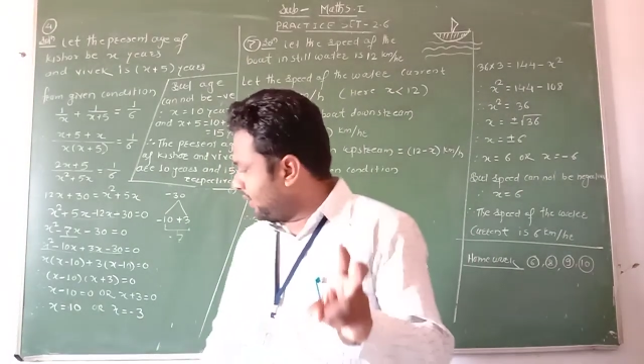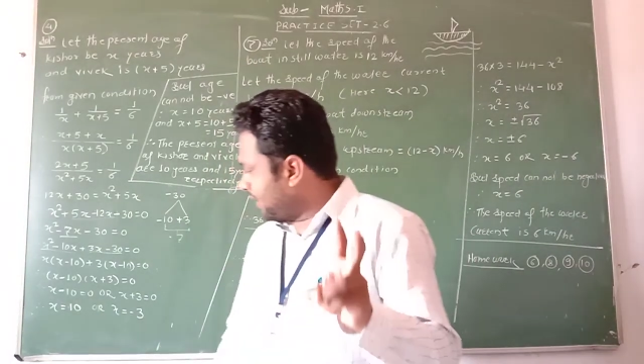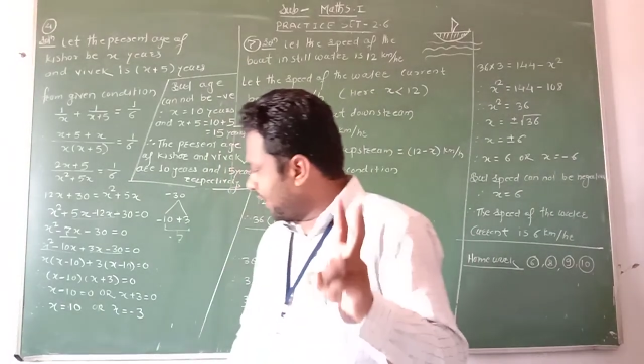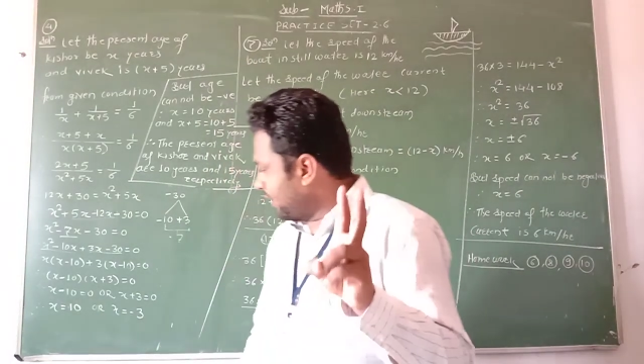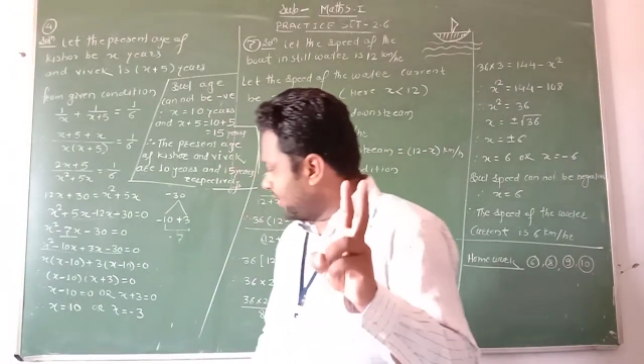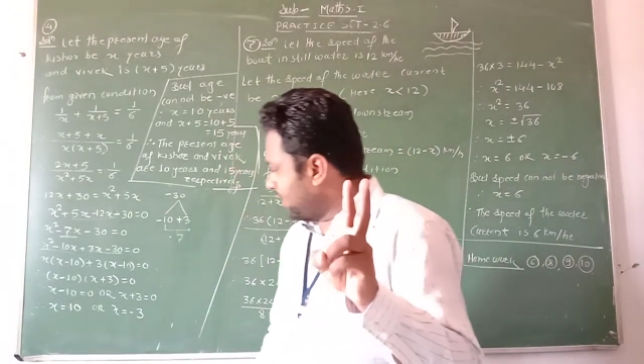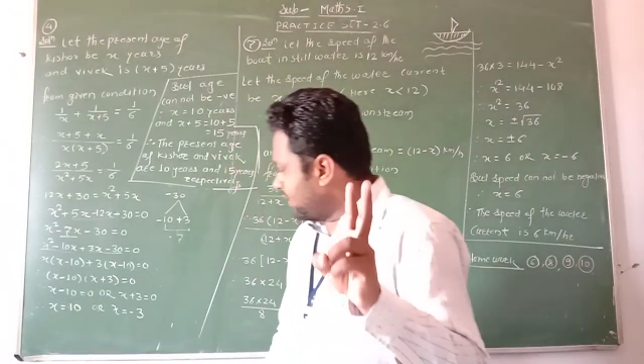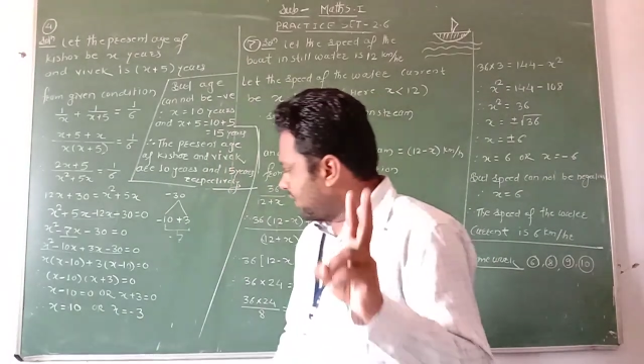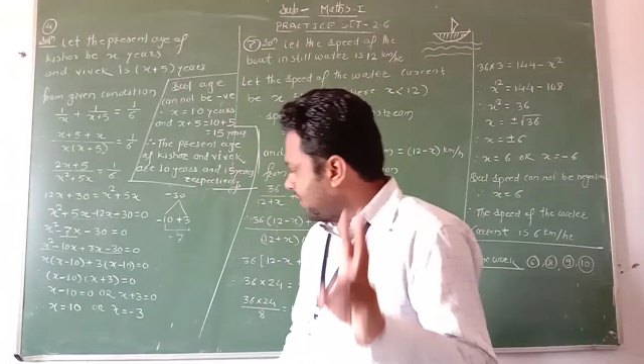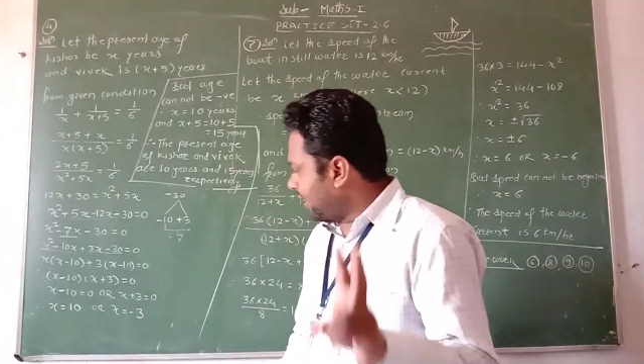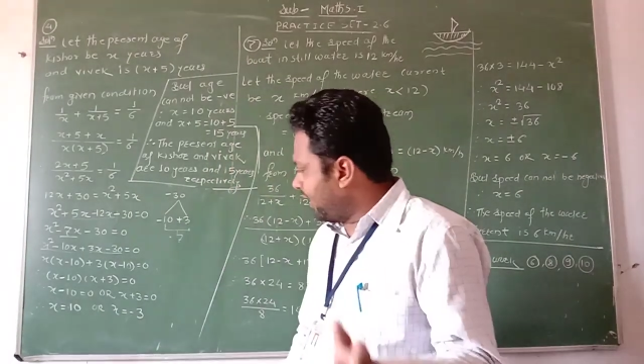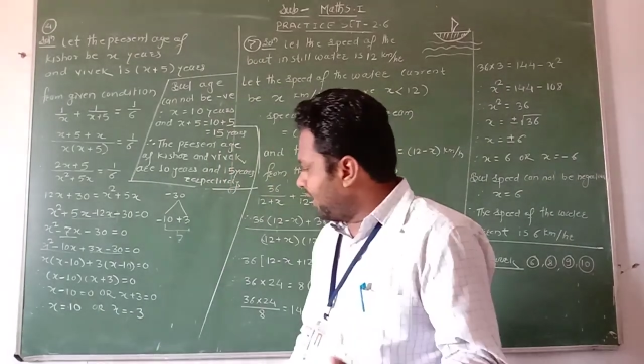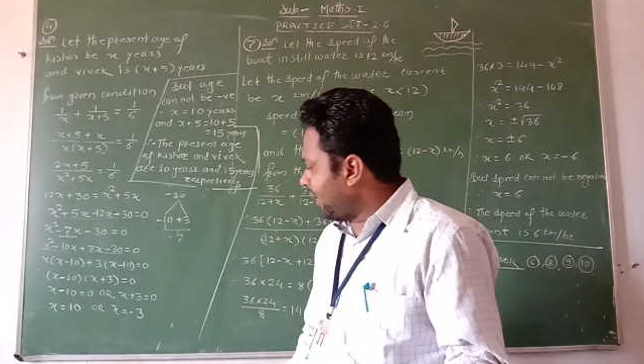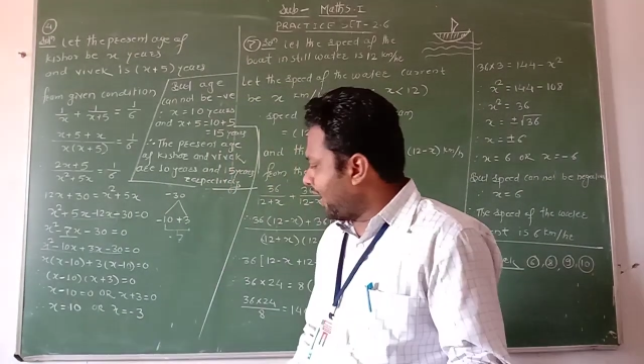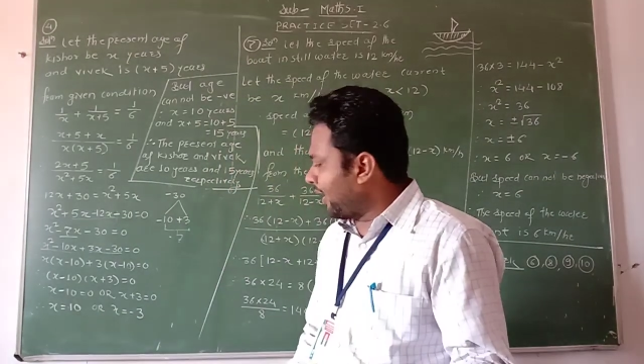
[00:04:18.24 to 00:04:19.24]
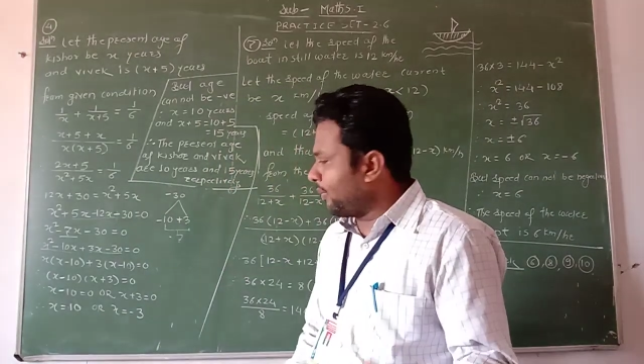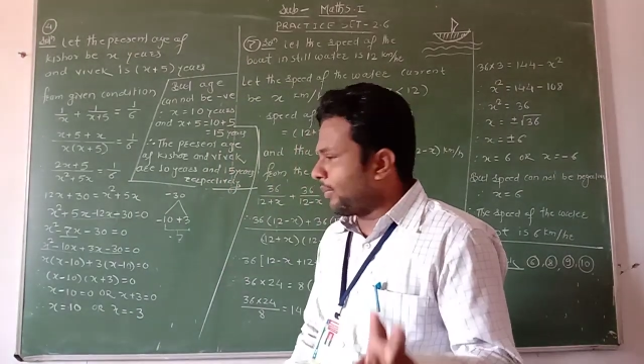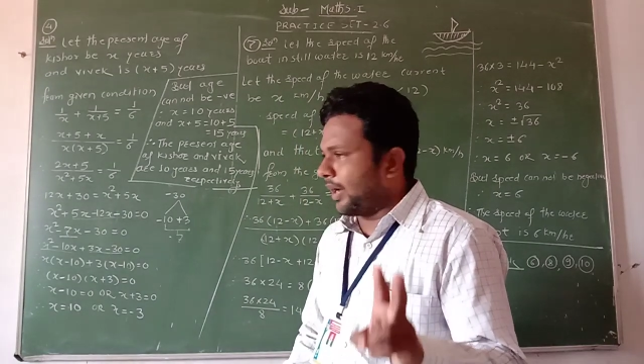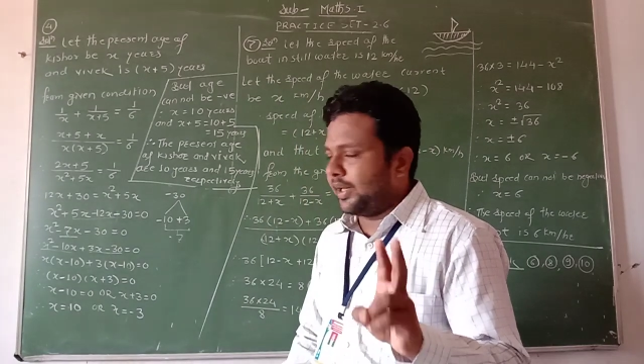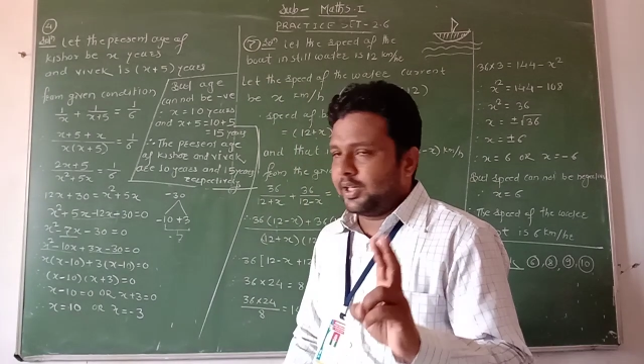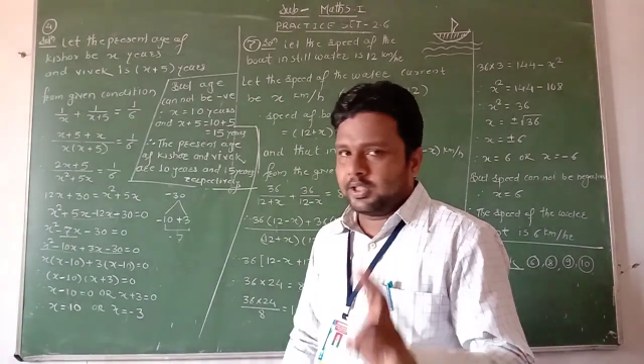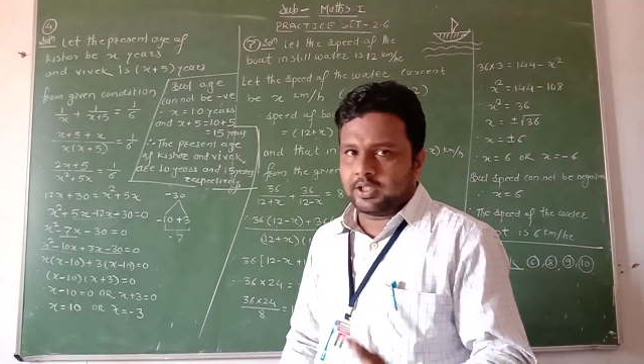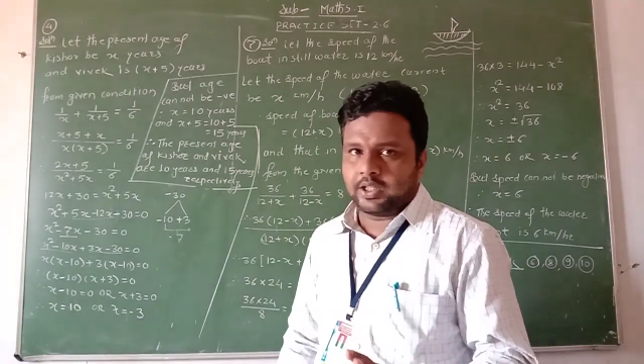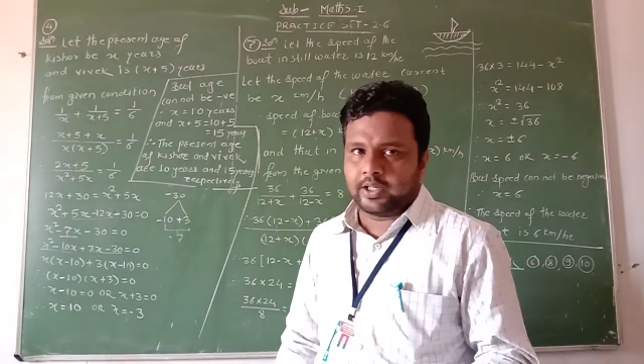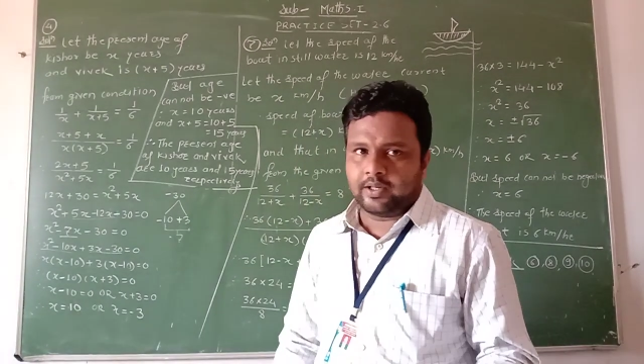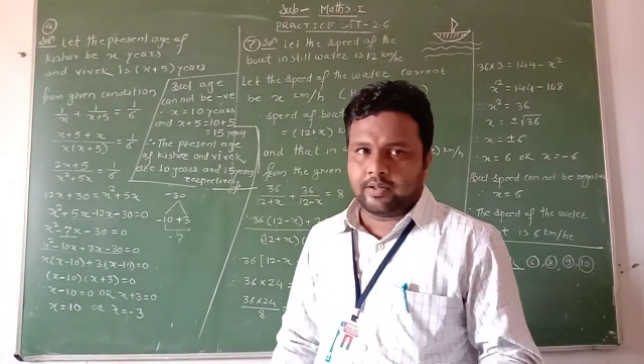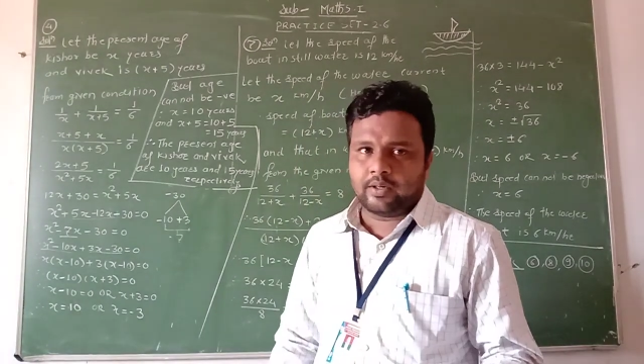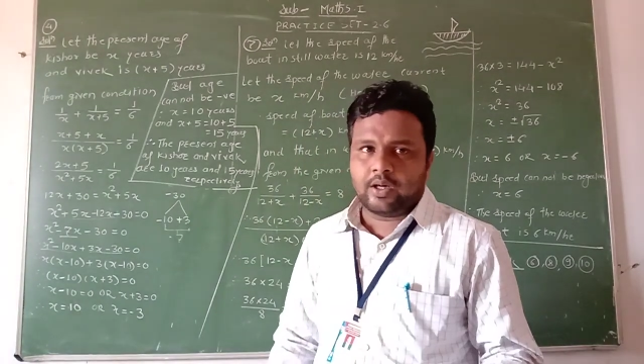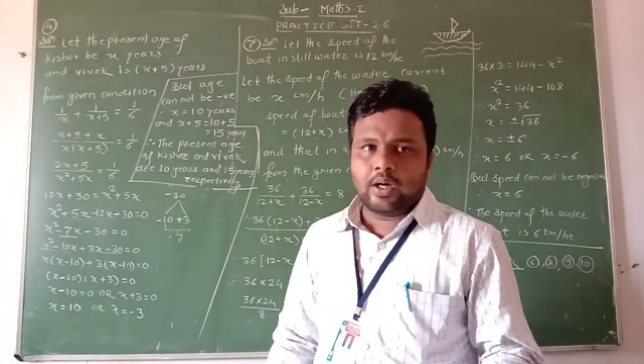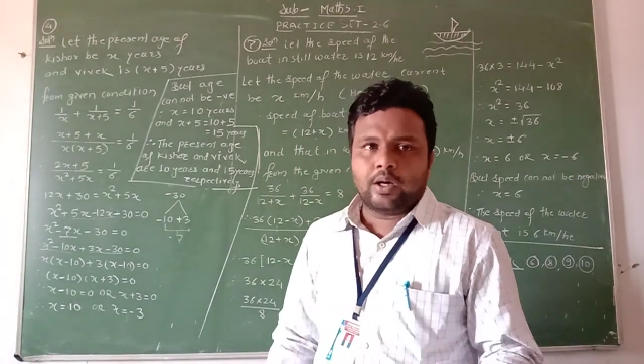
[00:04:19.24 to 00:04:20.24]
that is 10 and minus 3.